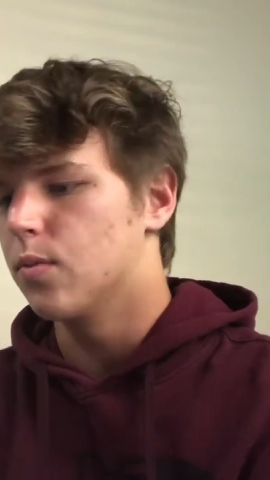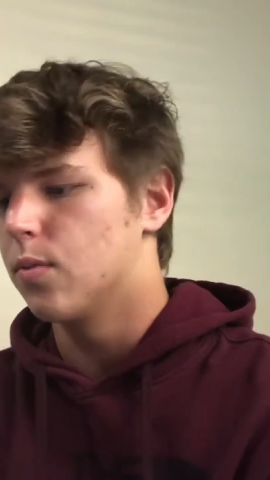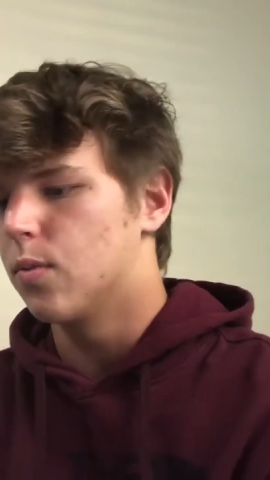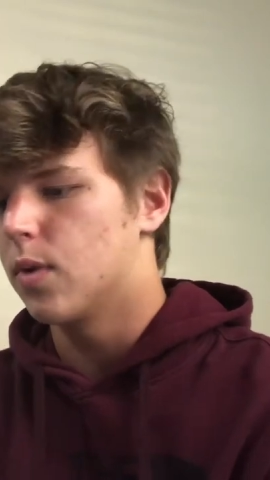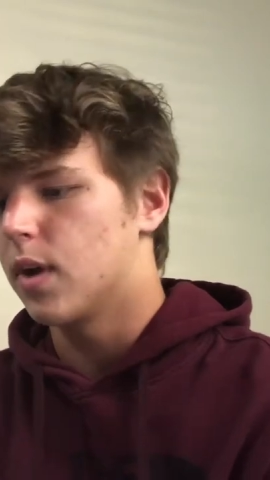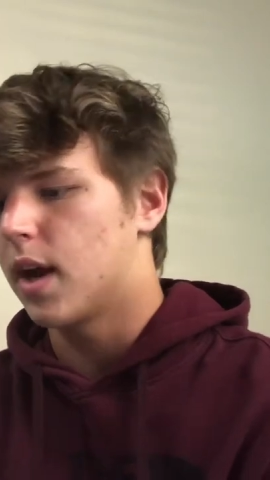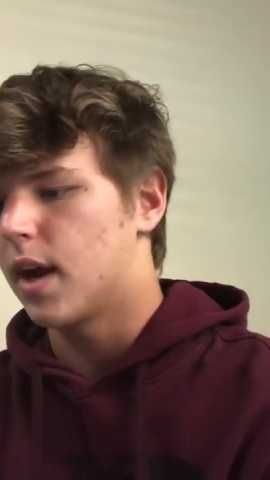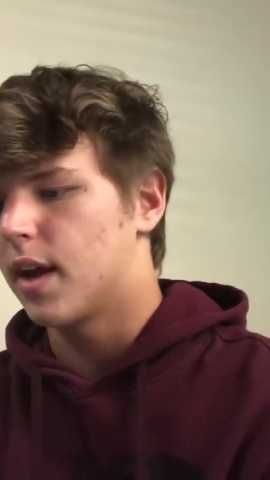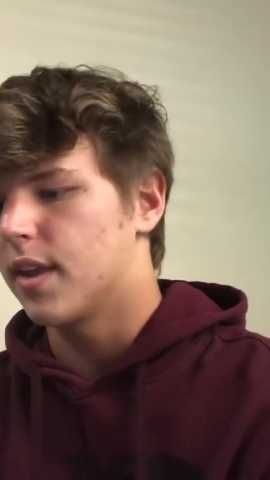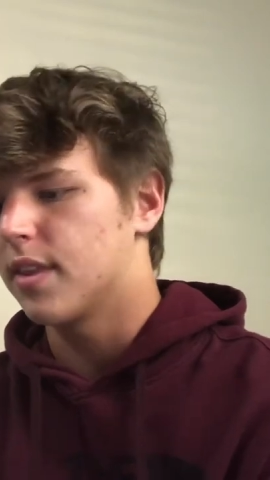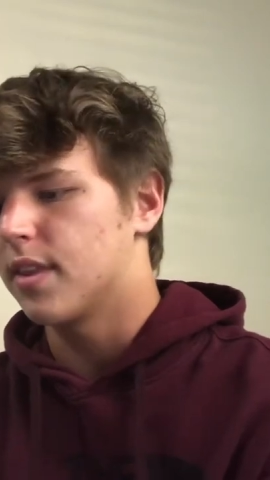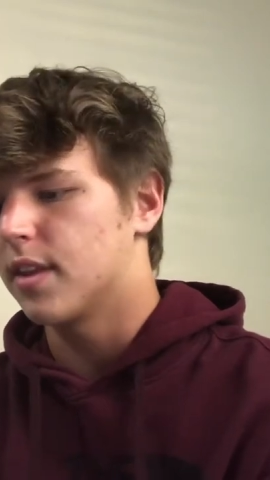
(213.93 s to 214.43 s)

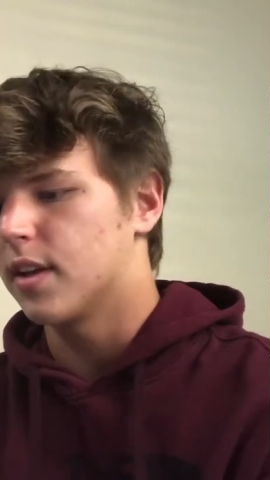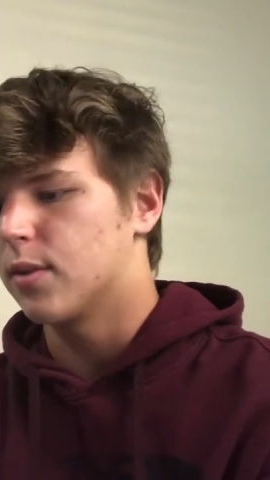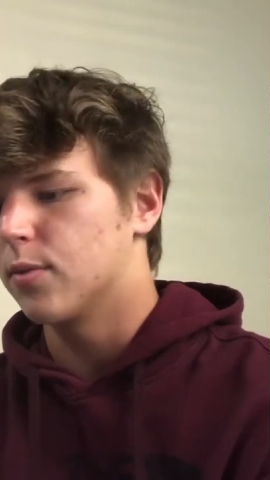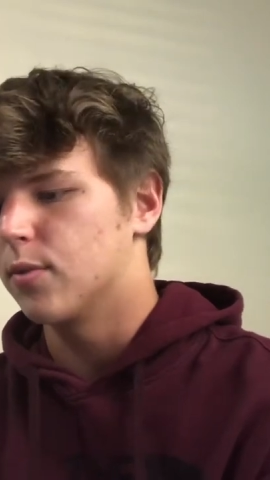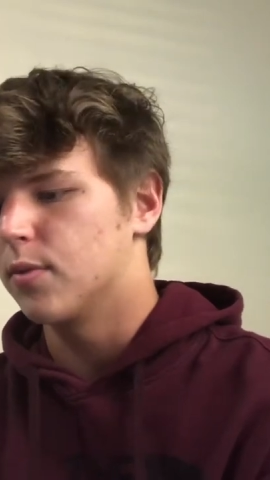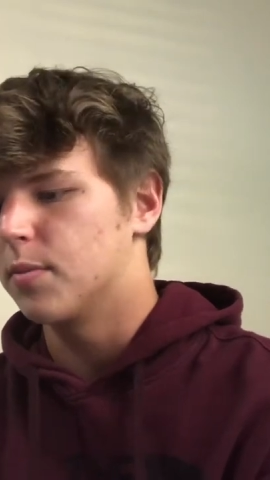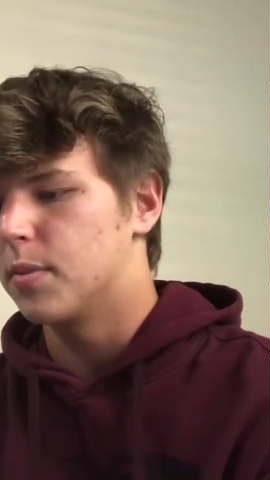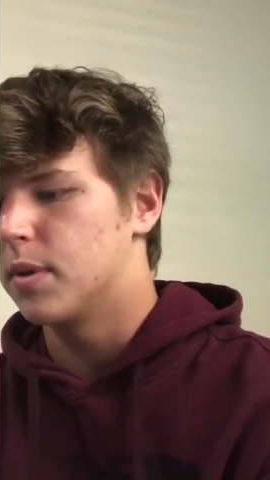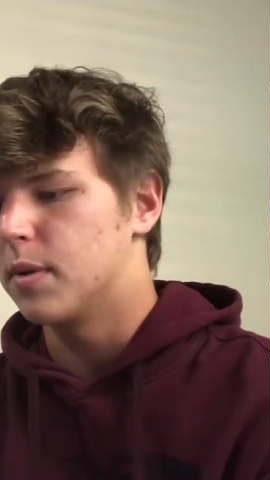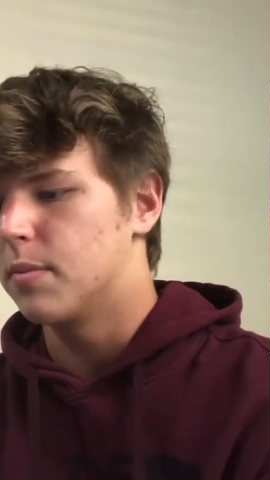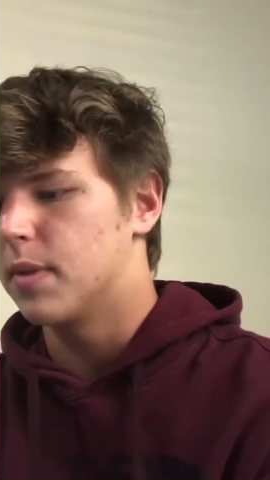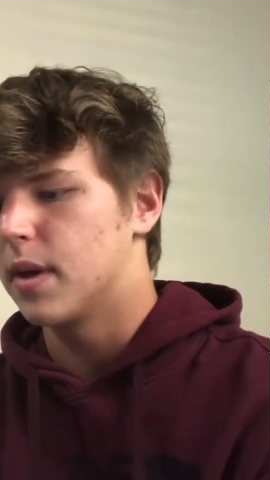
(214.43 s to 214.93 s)
what I think
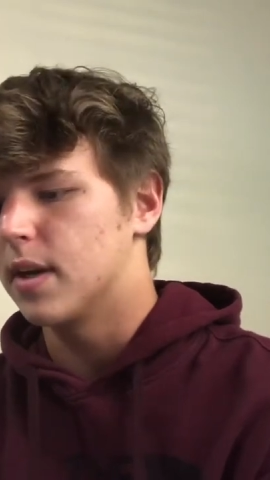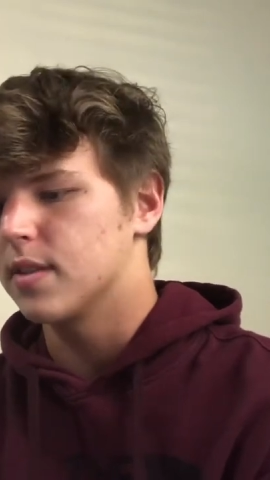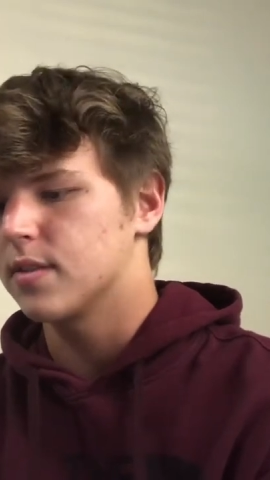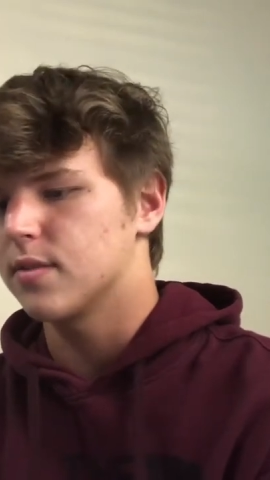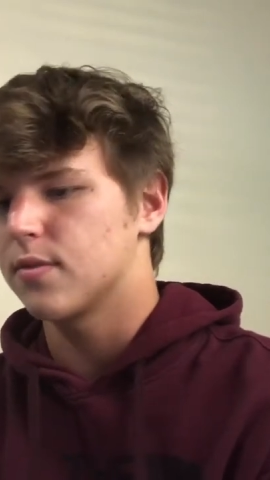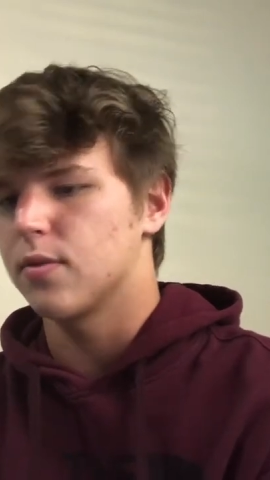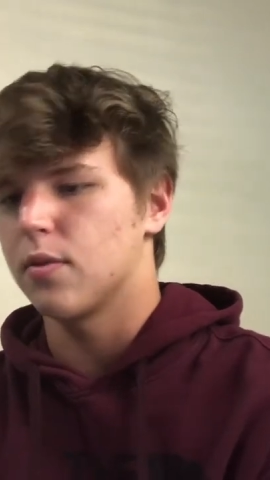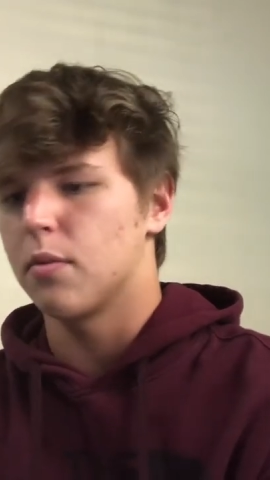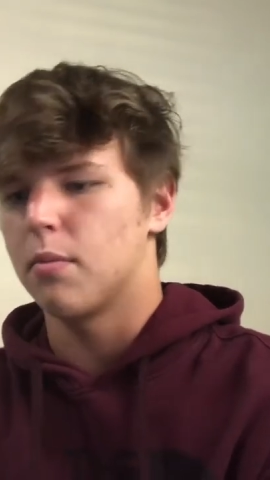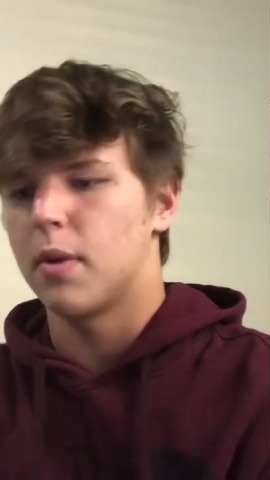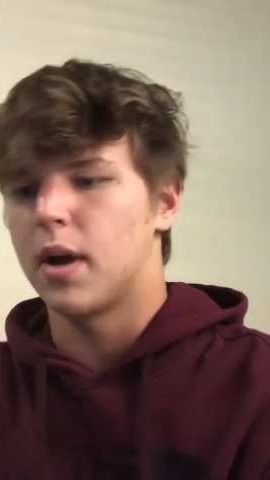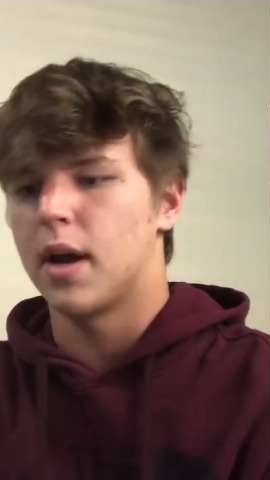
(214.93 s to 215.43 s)
would be best
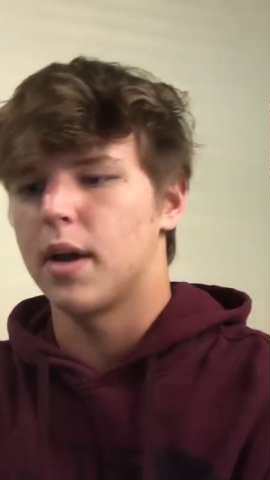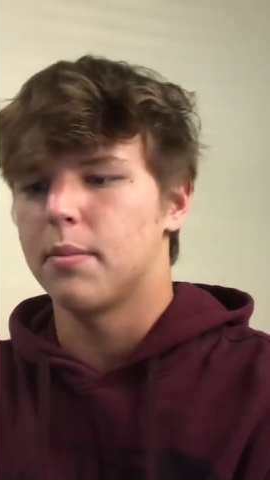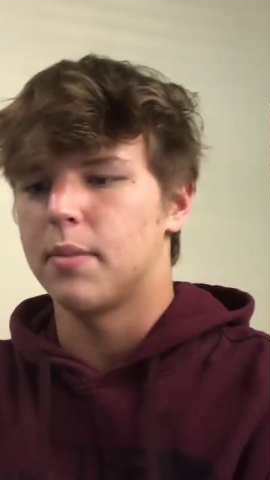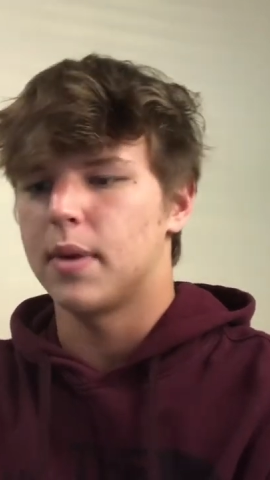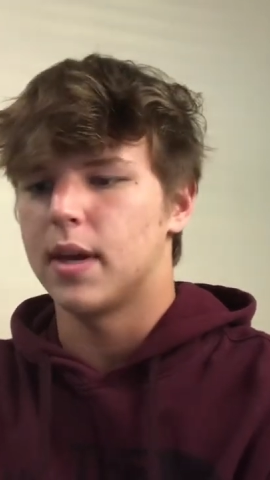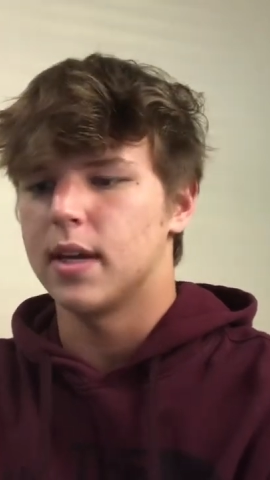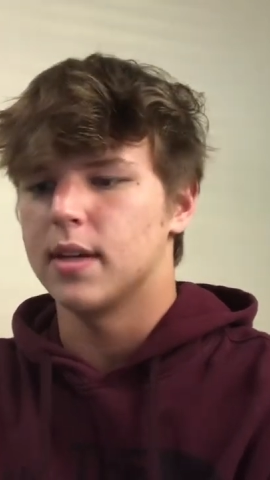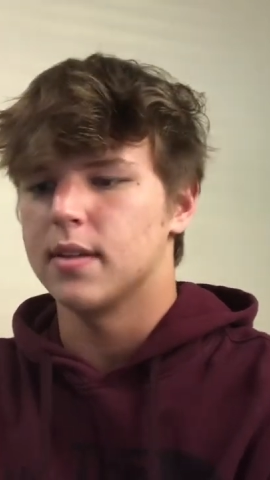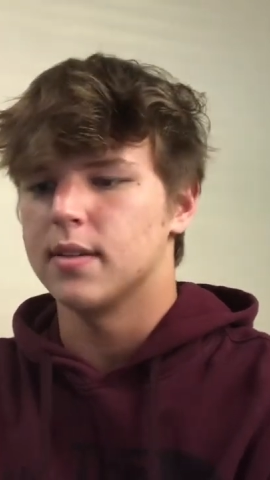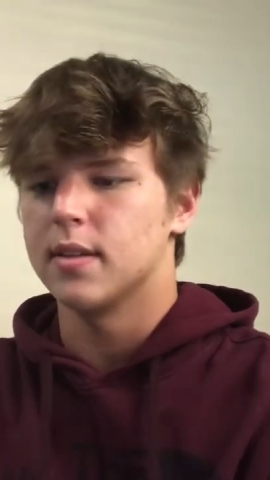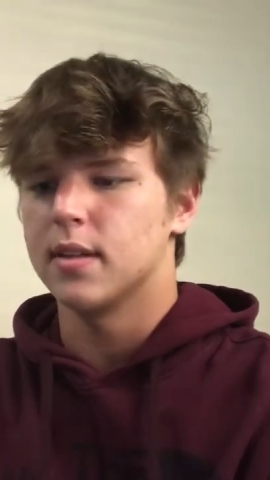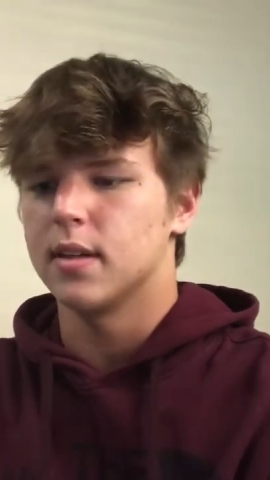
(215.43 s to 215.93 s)
for my
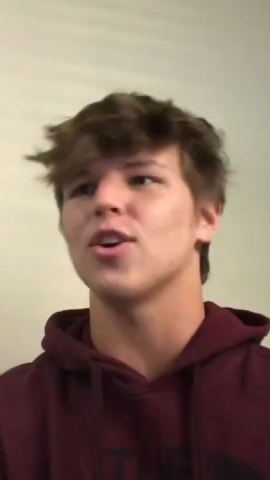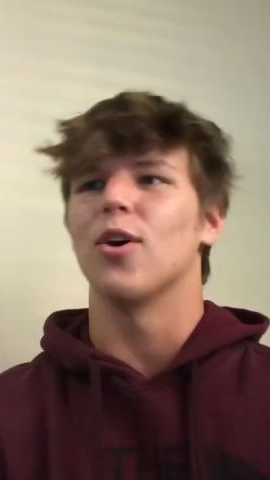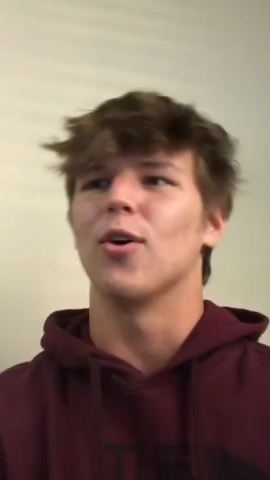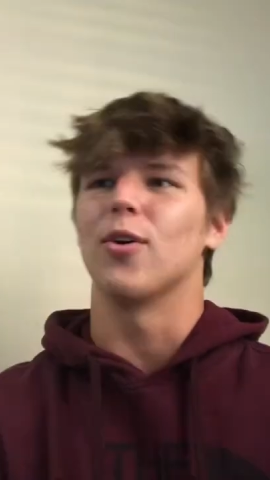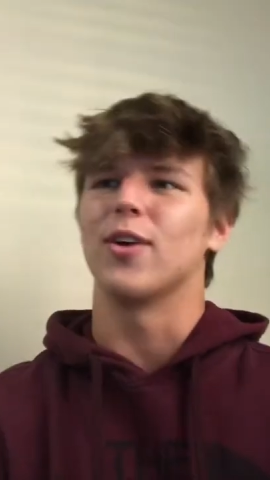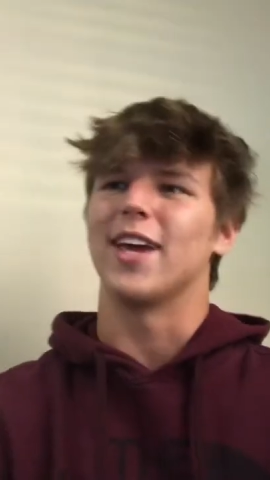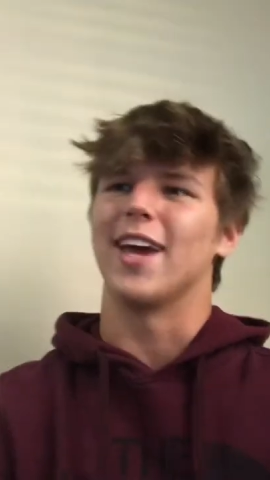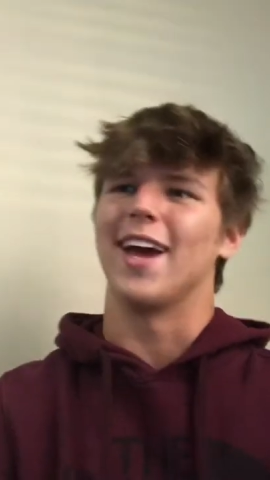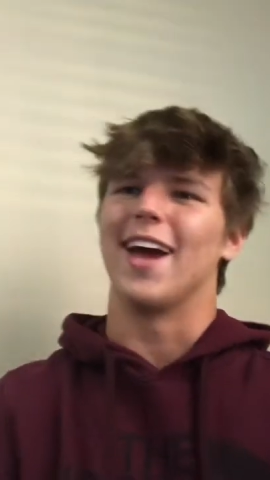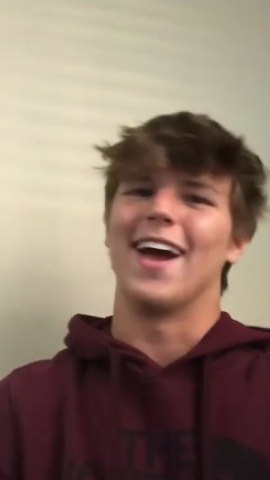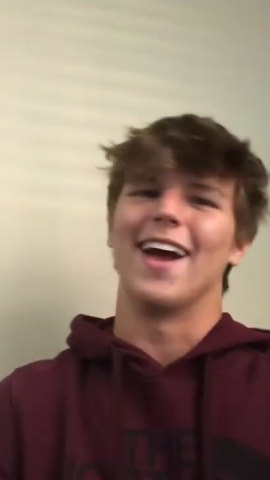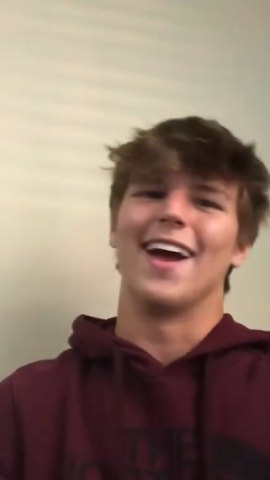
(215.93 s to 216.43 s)
painting.
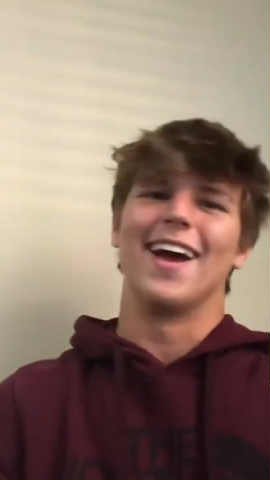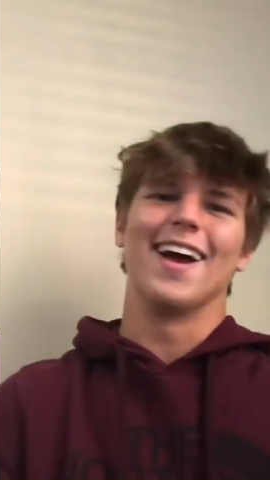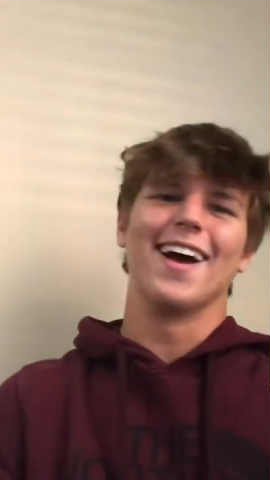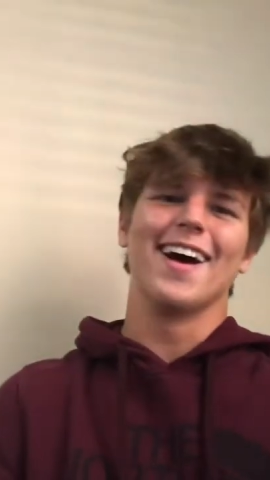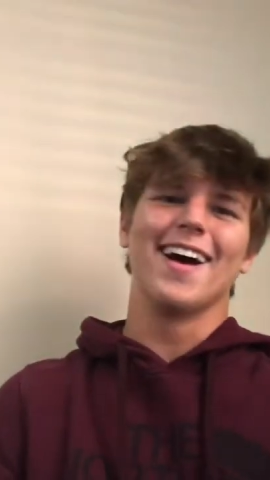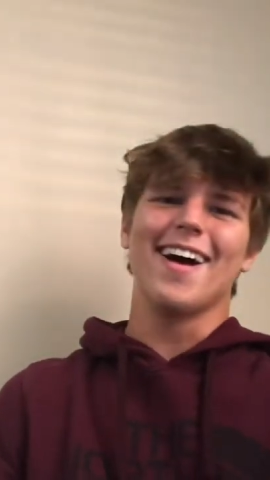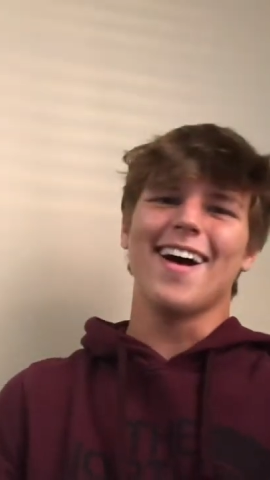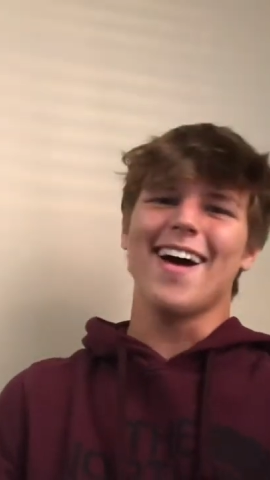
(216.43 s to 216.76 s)
Okay.